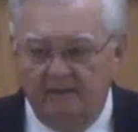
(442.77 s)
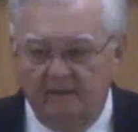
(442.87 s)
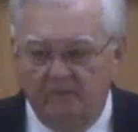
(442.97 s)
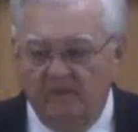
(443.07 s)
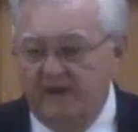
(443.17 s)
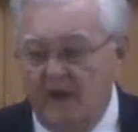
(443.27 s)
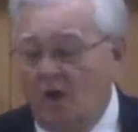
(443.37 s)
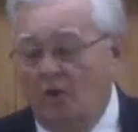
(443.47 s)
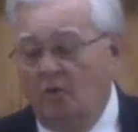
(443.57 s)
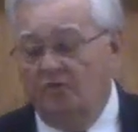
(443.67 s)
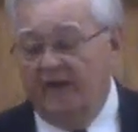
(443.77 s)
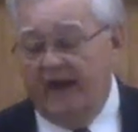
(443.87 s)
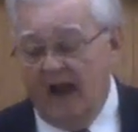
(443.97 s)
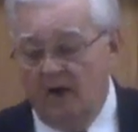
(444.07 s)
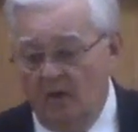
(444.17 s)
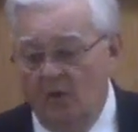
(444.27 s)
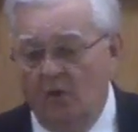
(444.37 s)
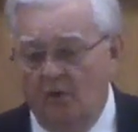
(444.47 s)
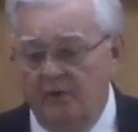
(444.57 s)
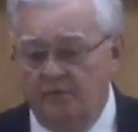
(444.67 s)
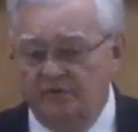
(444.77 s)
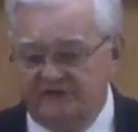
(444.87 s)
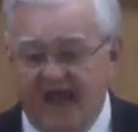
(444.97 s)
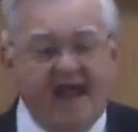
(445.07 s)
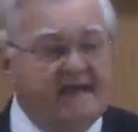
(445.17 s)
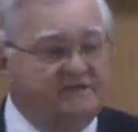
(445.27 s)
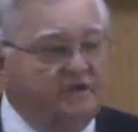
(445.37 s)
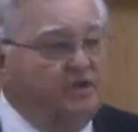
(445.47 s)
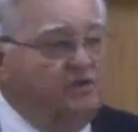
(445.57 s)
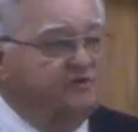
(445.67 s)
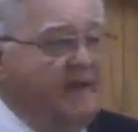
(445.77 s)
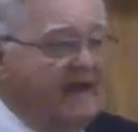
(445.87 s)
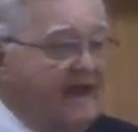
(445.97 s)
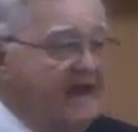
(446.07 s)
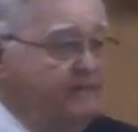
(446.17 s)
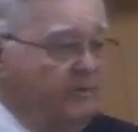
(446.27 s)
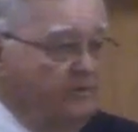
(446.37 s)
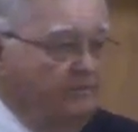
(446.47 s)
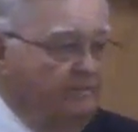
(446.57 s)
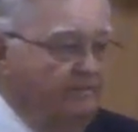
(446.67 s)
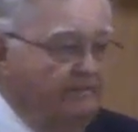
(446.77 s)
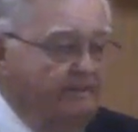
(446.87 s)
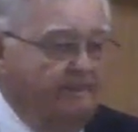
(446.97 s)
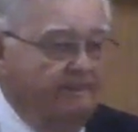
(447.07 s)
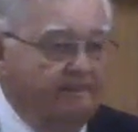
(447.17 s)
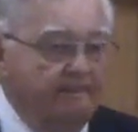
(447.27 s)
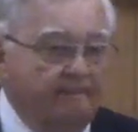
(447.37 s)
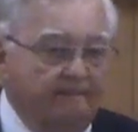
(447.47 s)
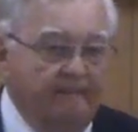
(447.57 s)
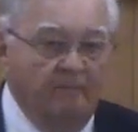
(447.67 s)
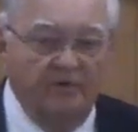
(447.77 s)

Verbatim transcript: We know that our Lord was asked, Who is my neighbor? And we